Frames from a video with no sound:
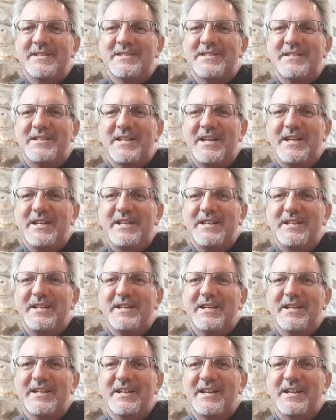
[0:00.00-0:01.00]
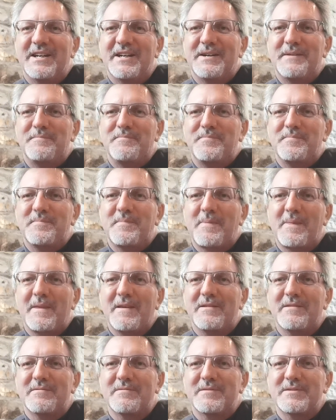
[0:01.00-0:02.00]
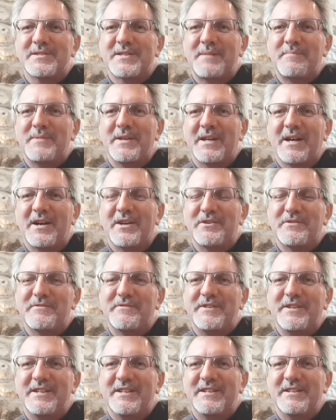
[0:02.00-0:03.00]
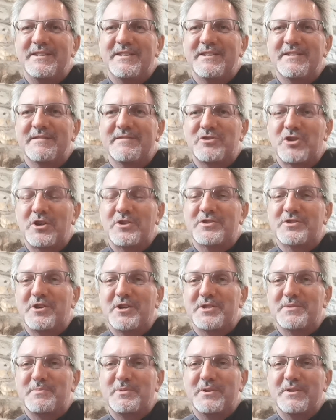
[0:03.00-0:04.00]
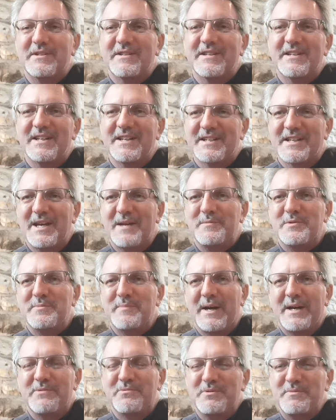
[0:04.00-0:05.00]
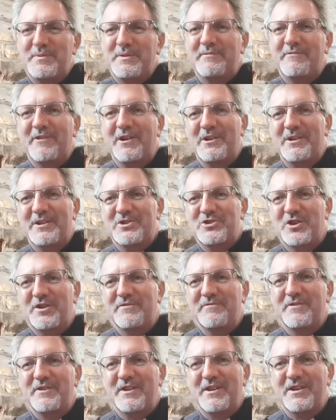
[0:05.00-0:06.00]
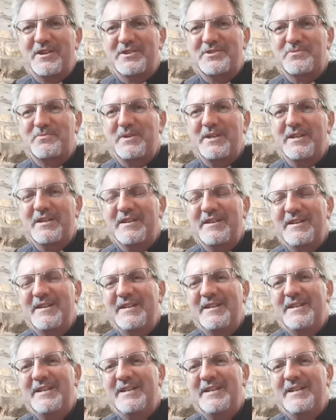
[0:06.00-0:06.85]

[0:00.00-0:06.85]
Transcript: Today, something out of the John's Gospel came to mind. We've been following John for the last week,